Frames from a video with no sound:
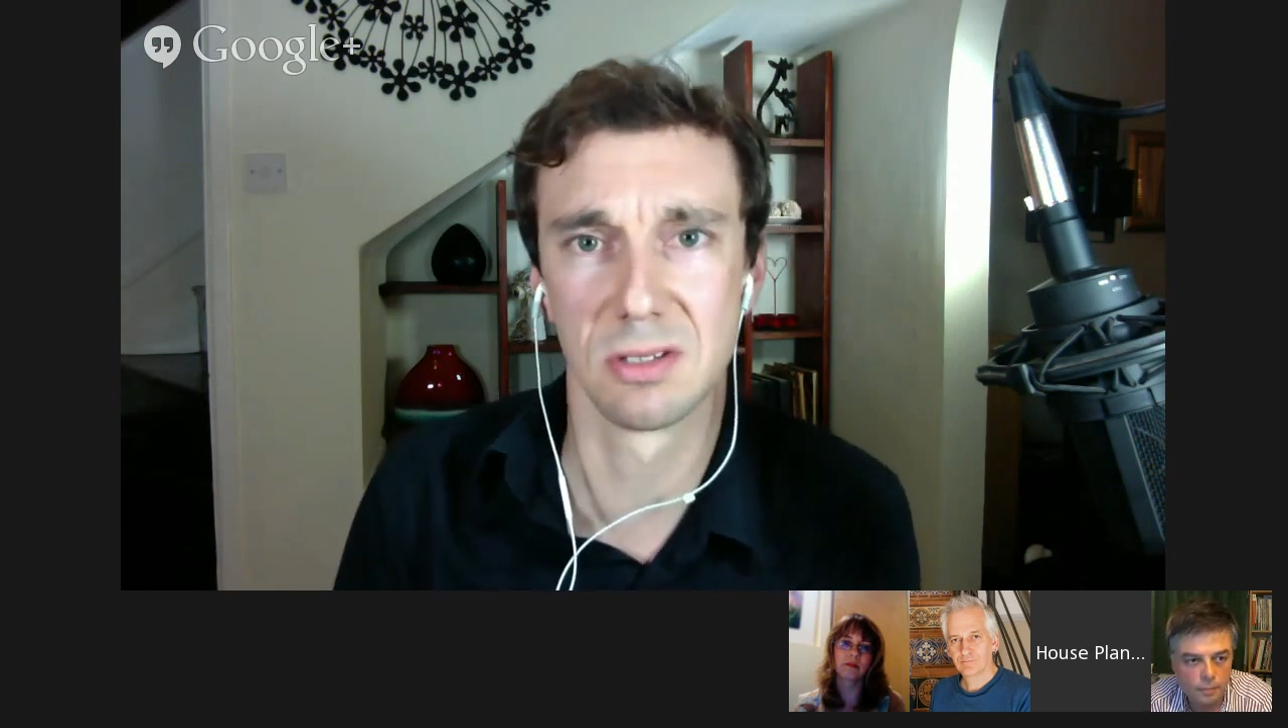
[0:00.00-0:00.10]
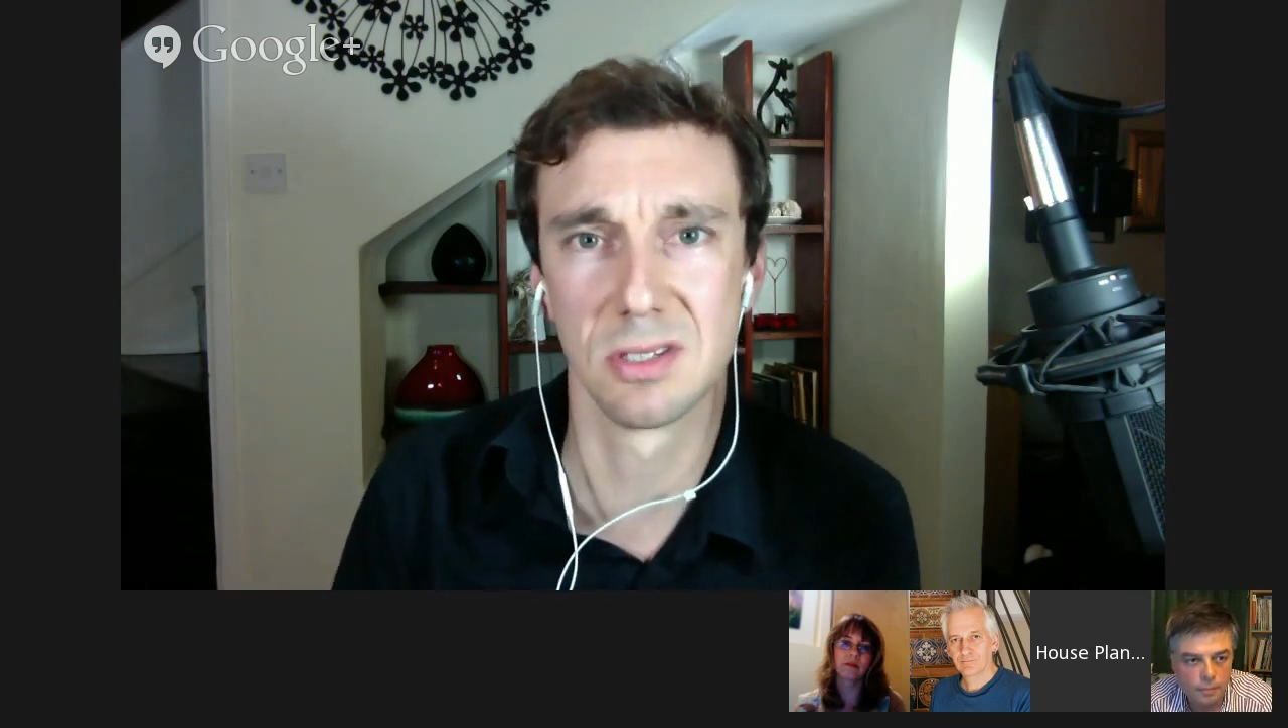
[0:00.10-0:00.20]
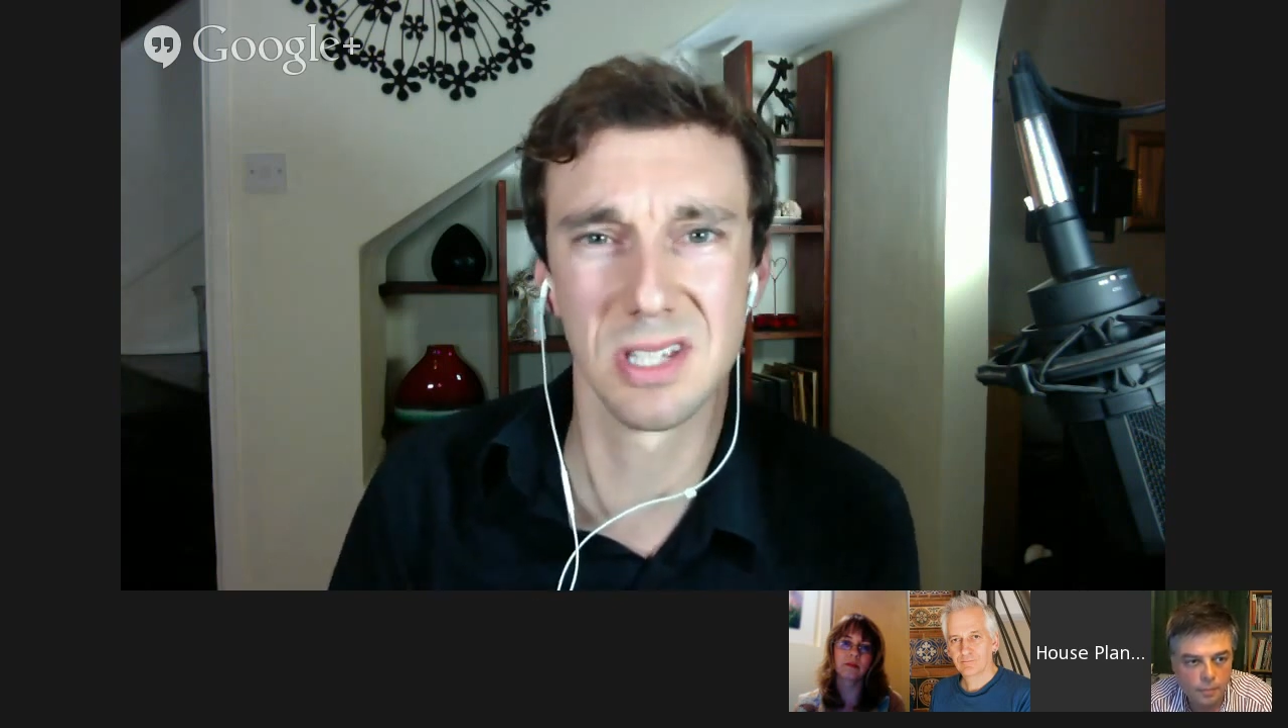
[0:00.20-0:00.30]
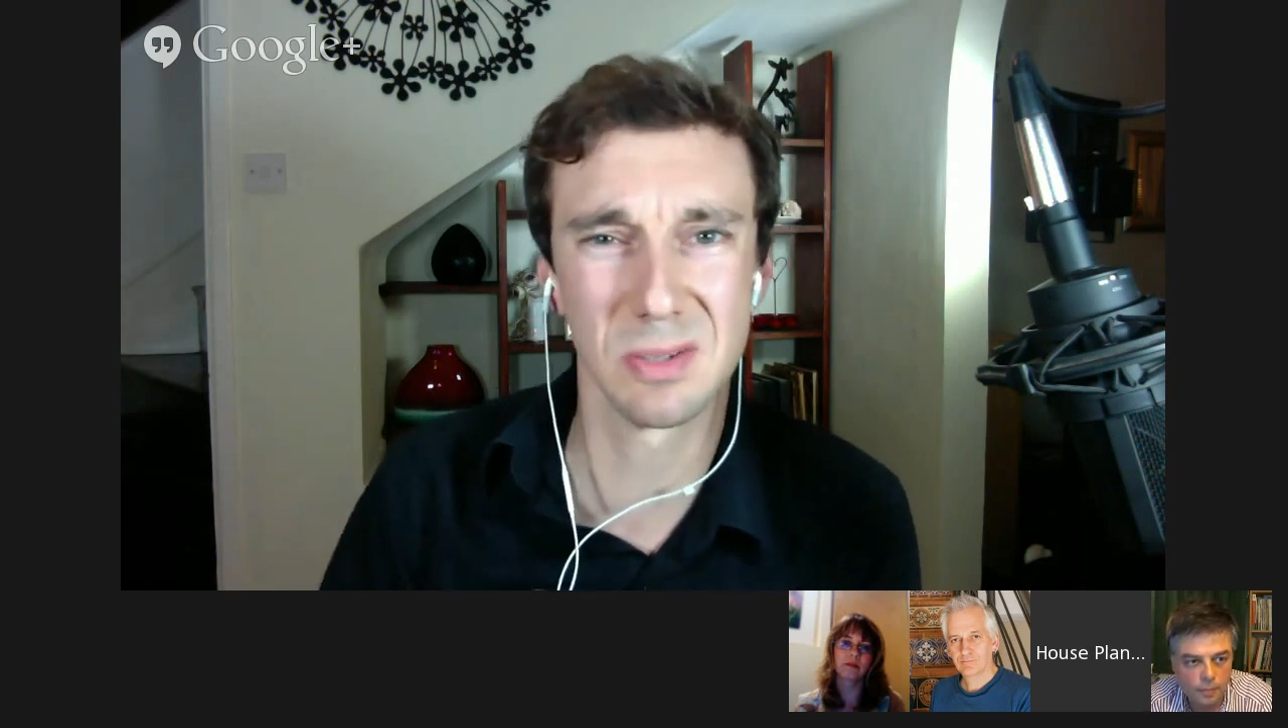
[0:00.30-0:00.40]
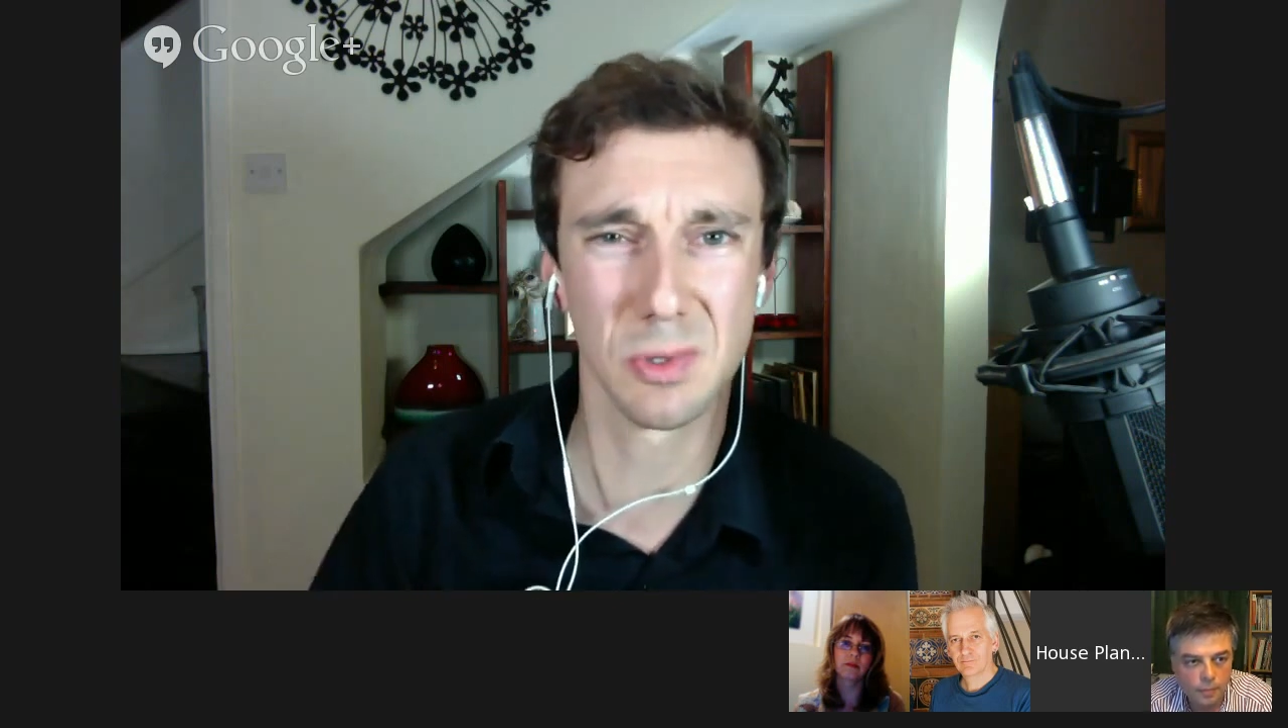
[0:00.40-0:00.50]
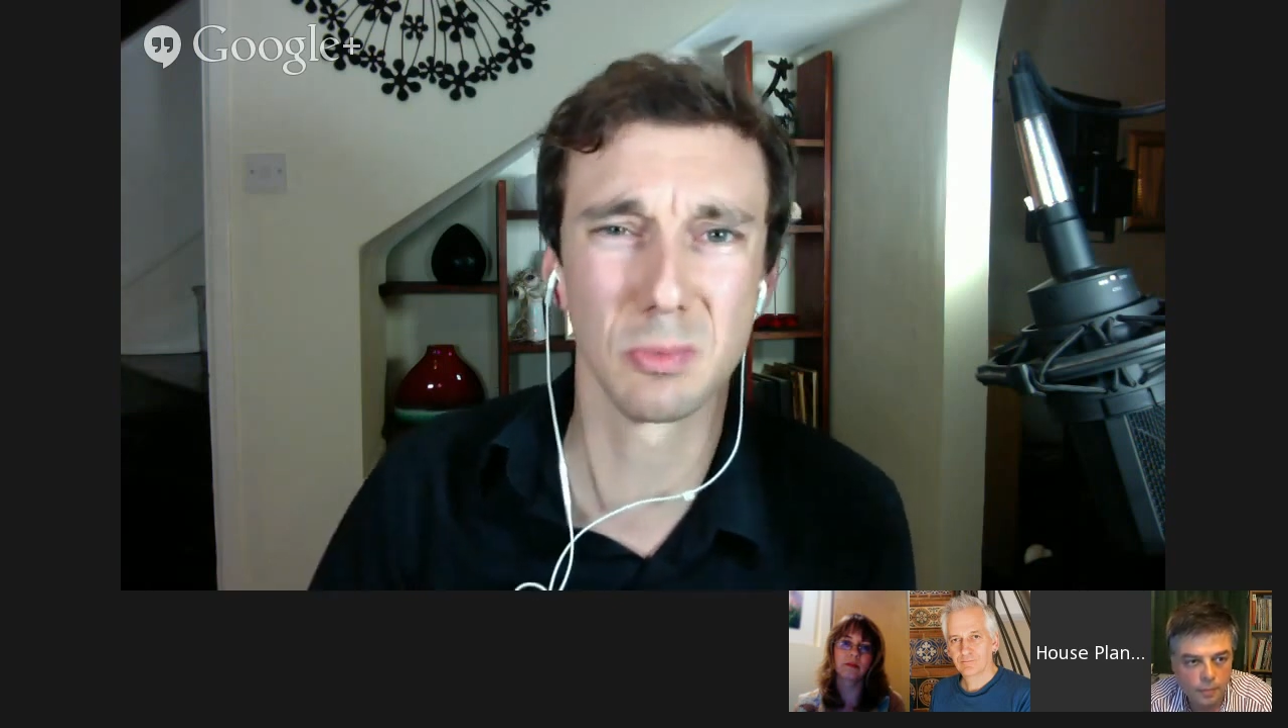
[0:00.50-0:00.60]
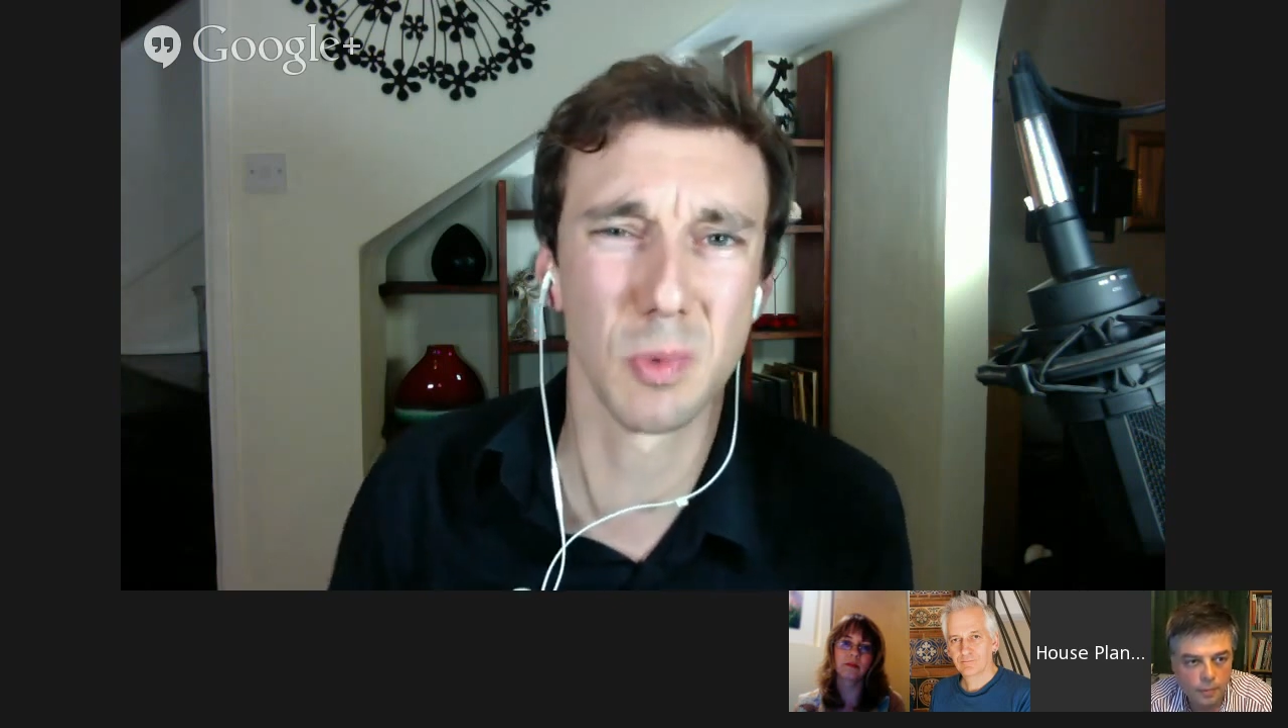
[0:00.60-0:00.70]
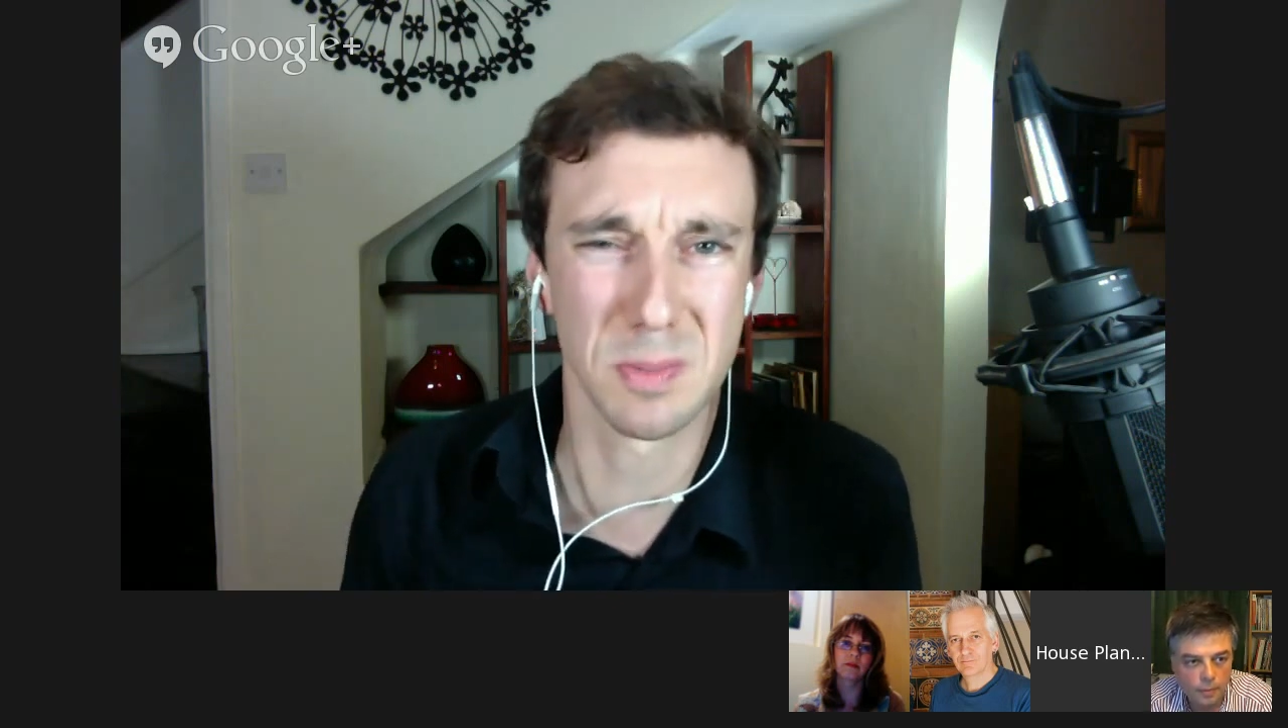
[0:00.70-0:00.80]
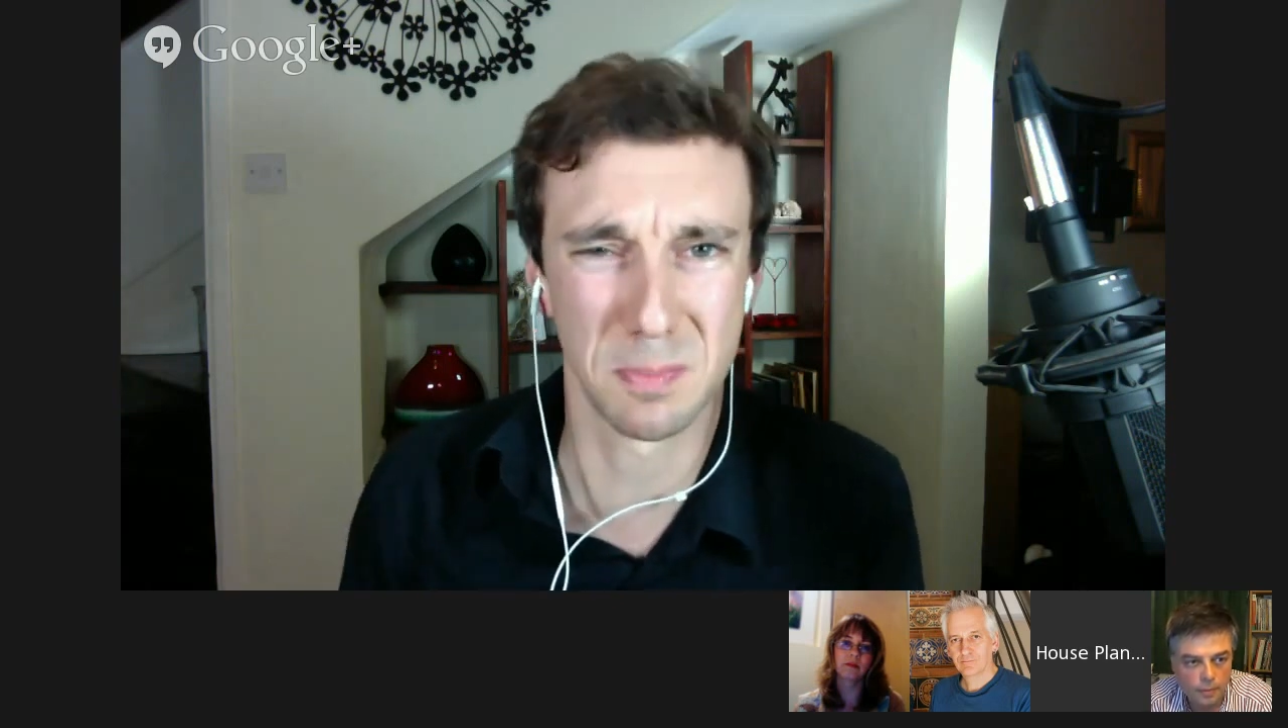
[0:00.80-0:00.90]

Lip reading: Does anyone want